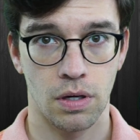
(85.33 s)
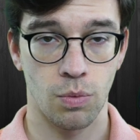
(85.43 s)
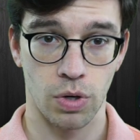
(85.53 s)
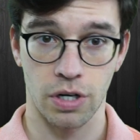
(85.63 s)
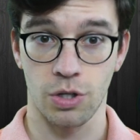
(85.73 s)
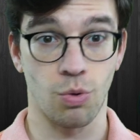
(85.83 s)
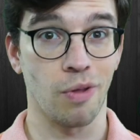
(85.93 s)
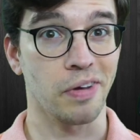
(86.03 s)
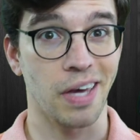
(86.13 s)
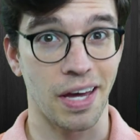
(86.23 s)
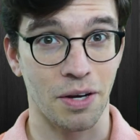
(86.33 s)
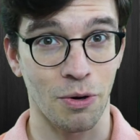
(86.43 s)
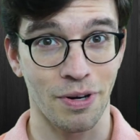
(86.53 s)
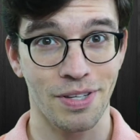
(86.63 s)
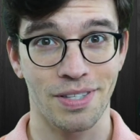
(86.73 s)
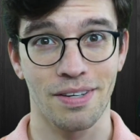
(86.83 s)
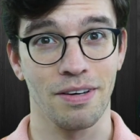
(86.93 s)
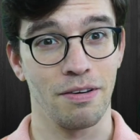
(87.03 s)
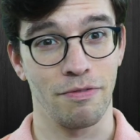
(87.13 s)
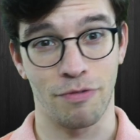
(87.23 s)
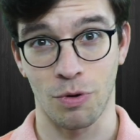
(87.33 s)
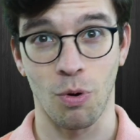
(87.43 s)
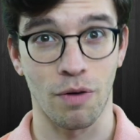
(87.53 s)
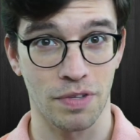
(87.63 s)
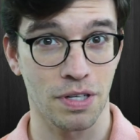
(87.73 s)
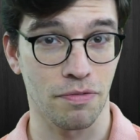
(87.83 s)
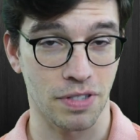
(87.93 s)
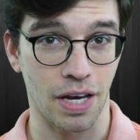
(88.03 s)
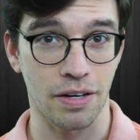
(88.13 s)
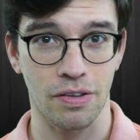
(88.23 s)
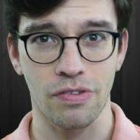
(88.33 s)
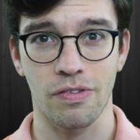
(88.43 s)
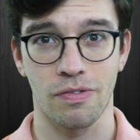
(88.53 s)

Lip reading: We're going to do all the categories for all the different titles.